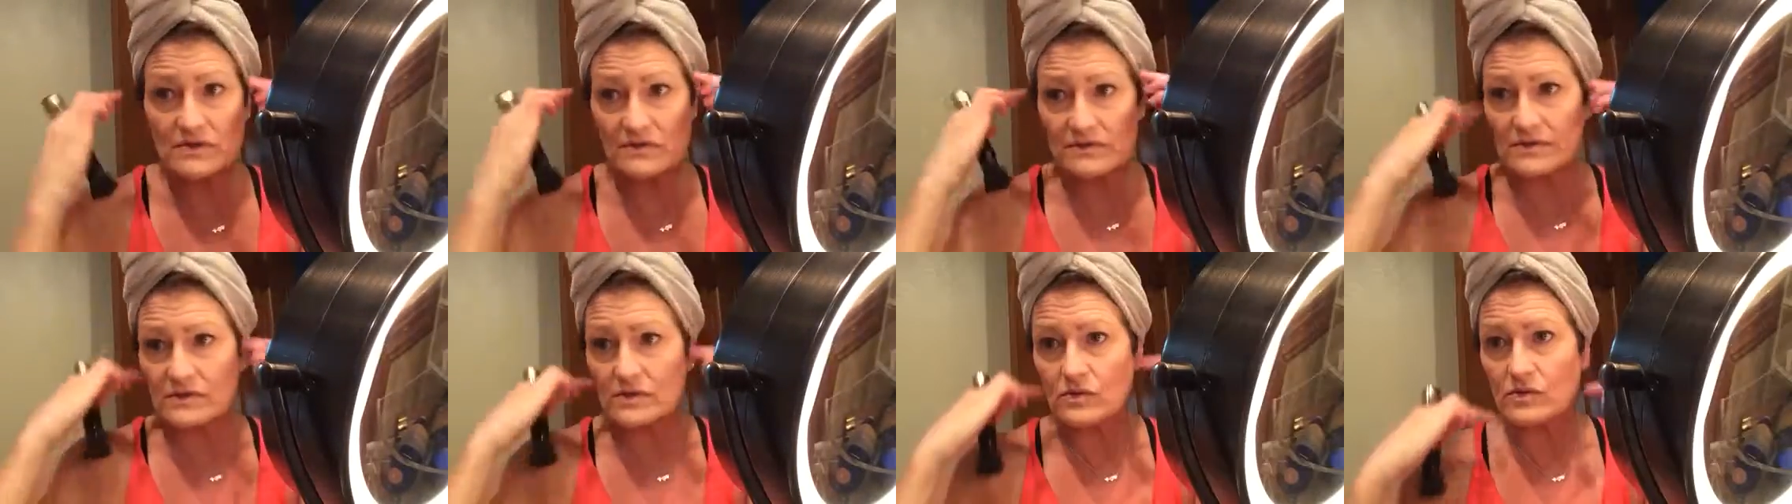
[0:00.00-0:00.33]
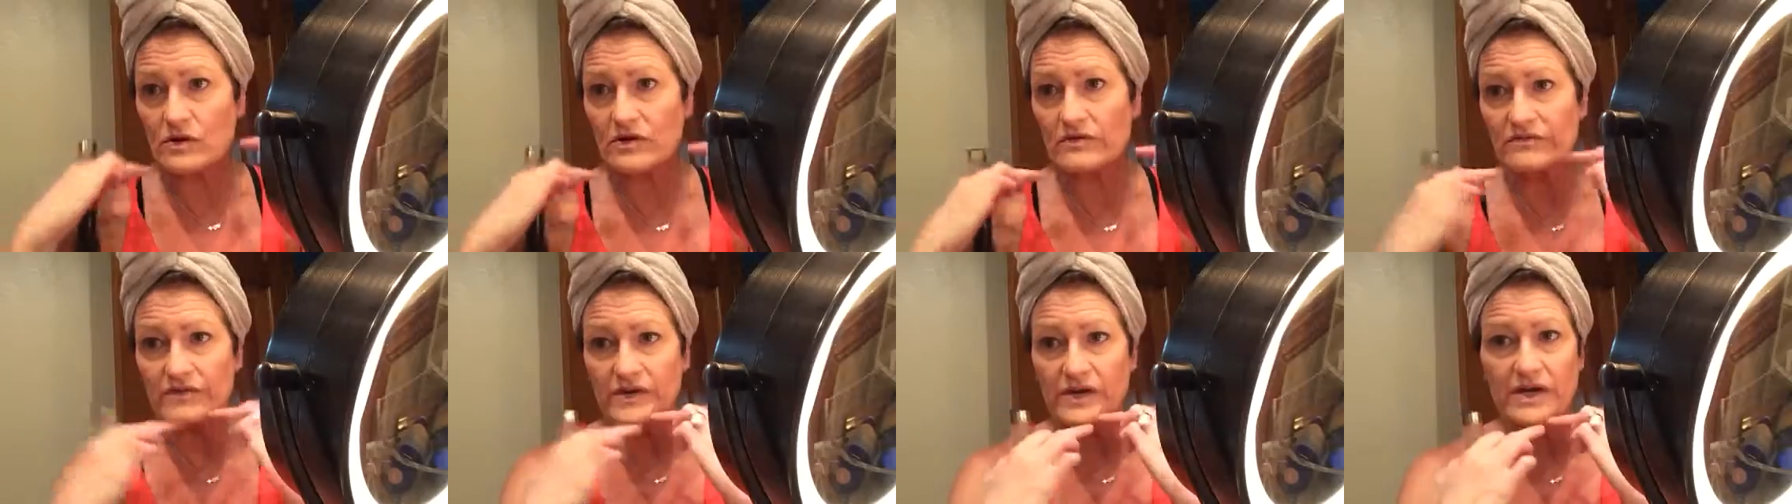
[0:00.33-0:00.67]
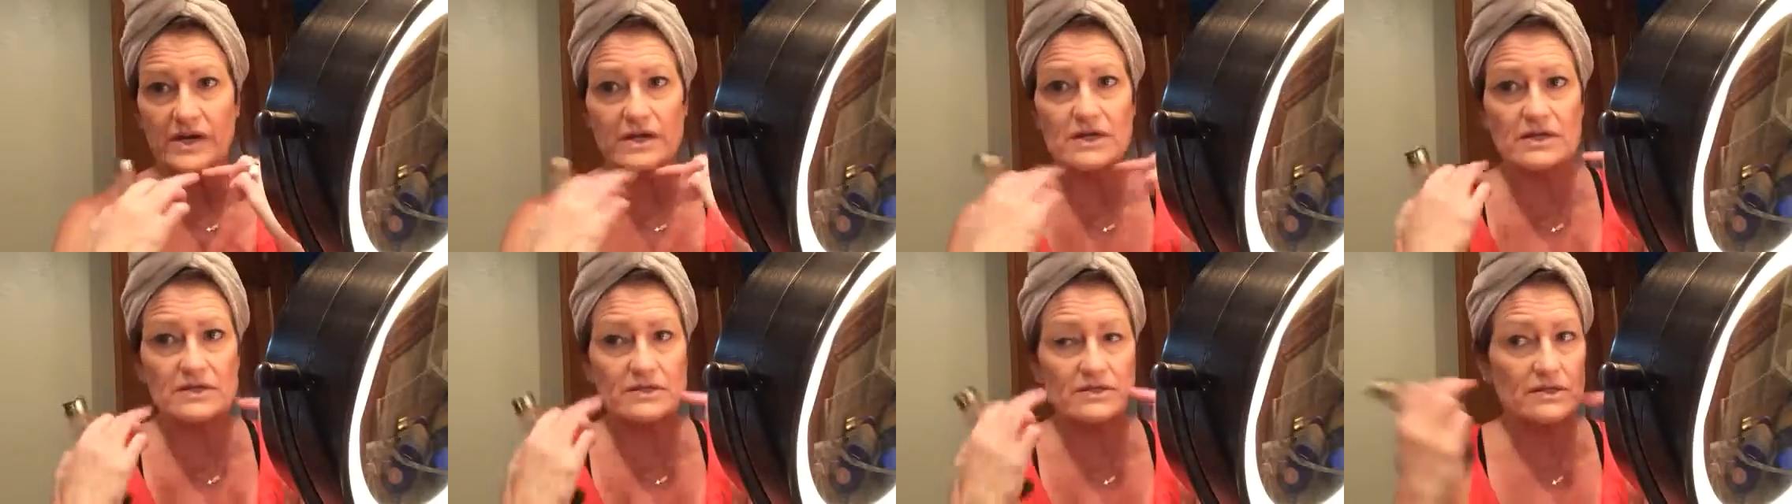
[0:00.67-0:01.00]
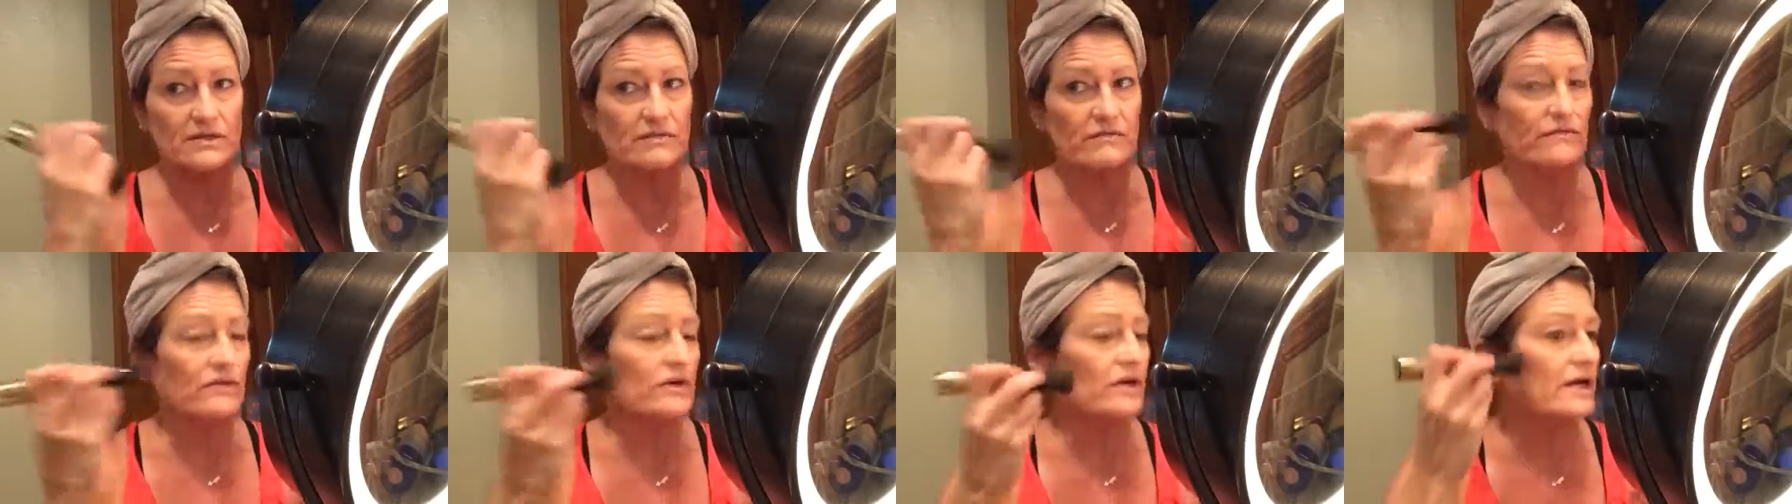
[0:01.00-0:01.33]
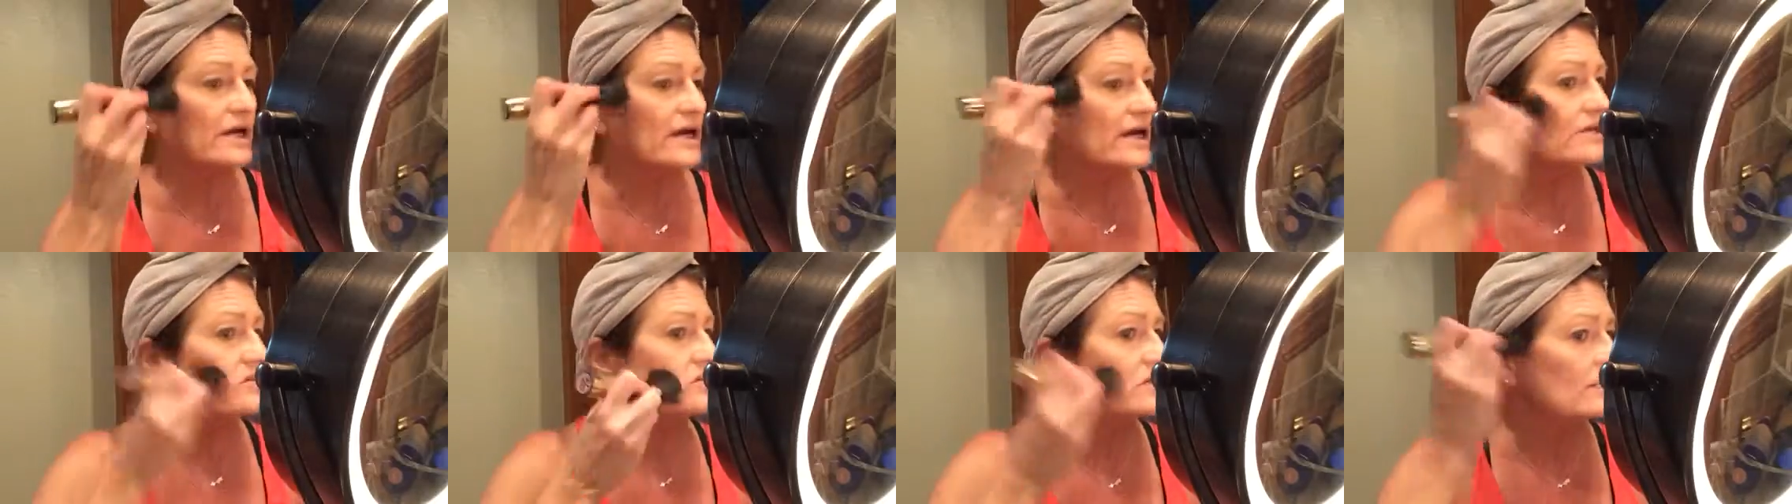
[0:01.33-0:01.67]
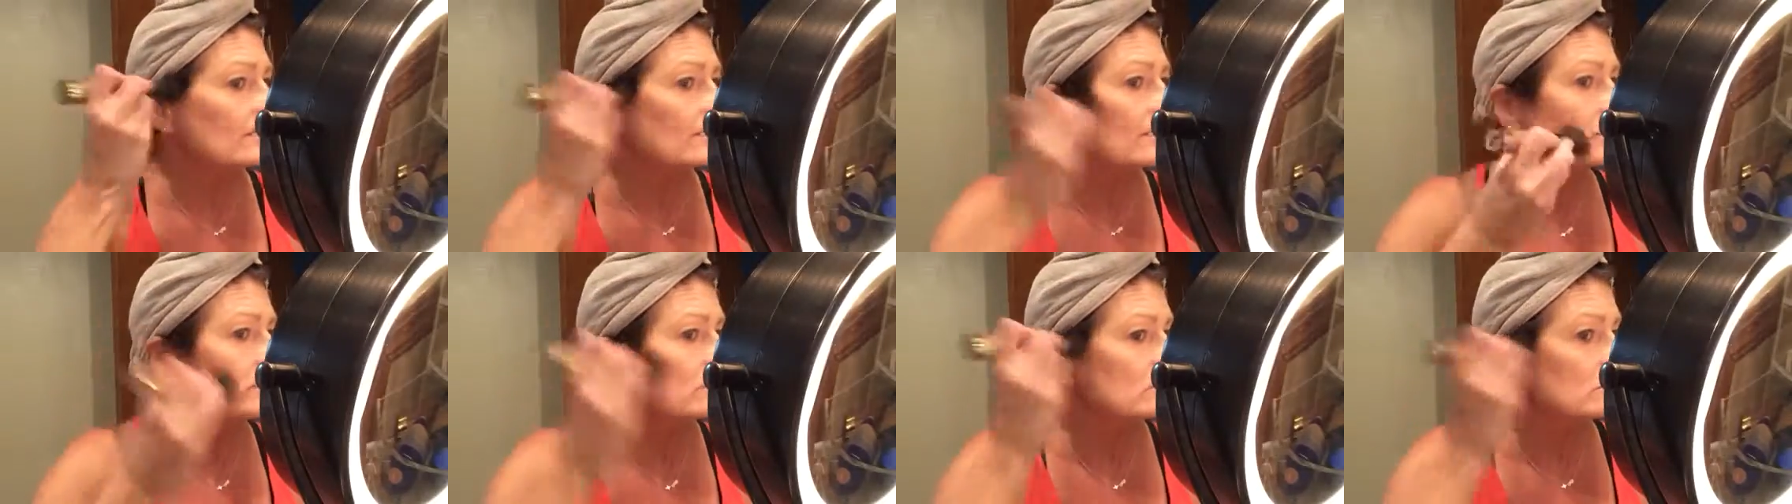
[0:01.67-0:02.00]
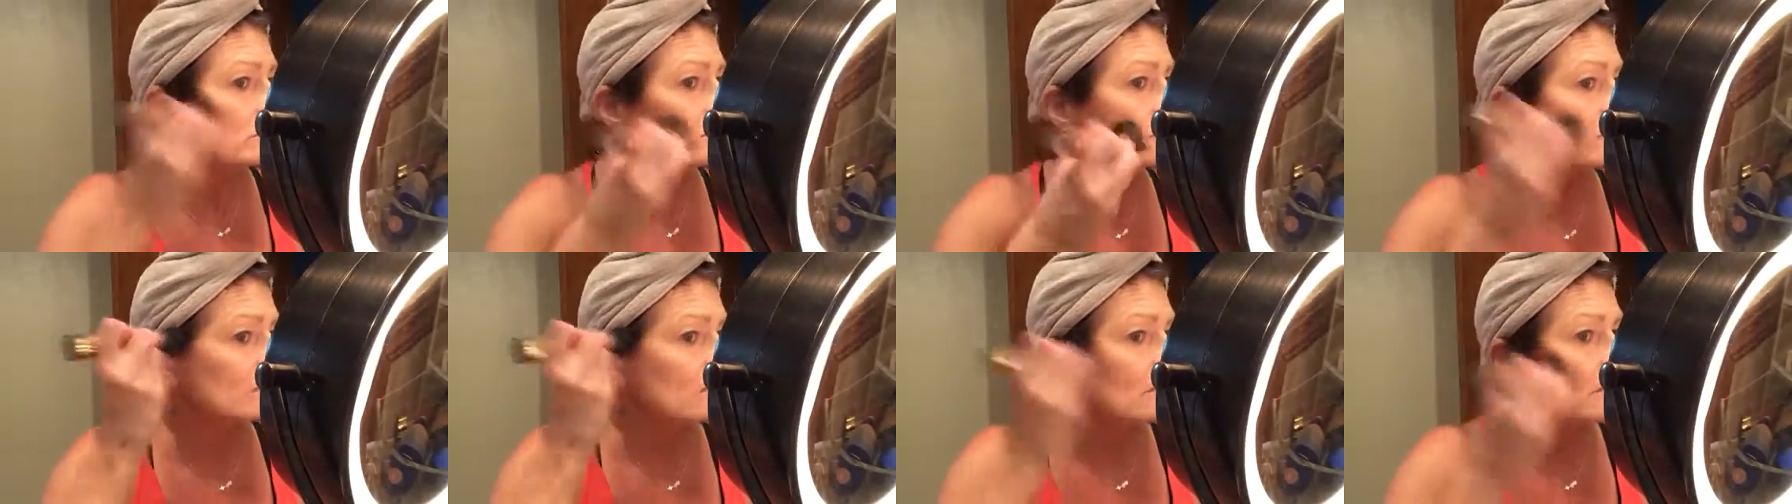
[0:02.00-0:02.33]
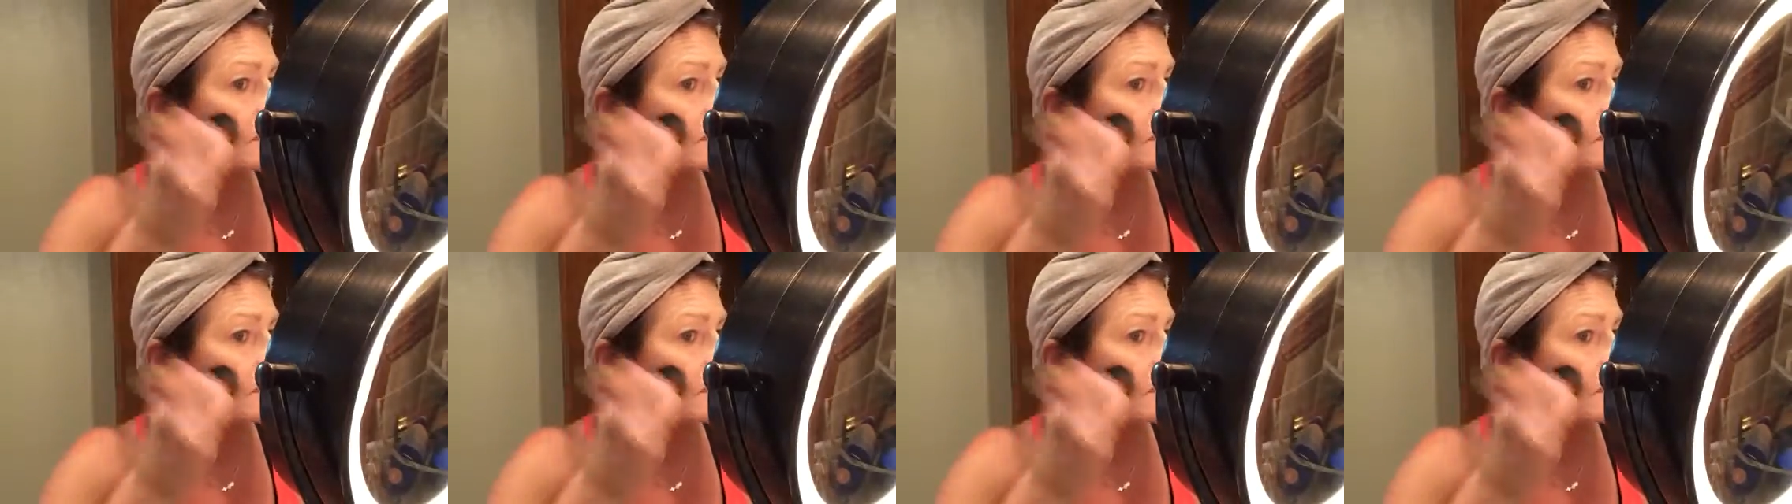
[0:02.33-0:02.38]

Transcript: have a square face, and very high cheekbones.